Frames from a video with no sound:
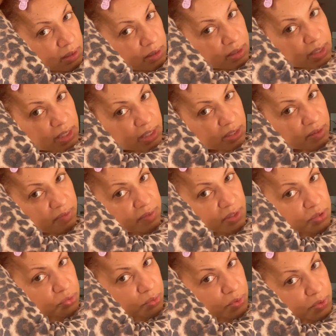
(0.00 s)
The
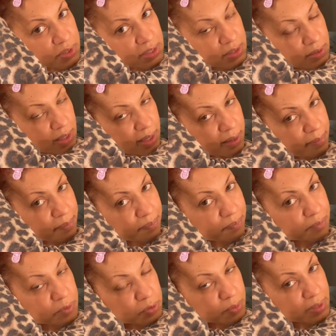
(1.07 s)
individual
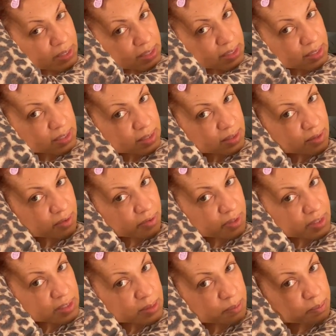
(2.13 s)
twists aren't
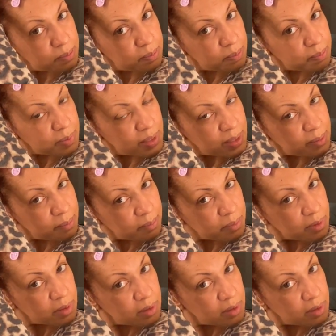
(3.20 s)
as plump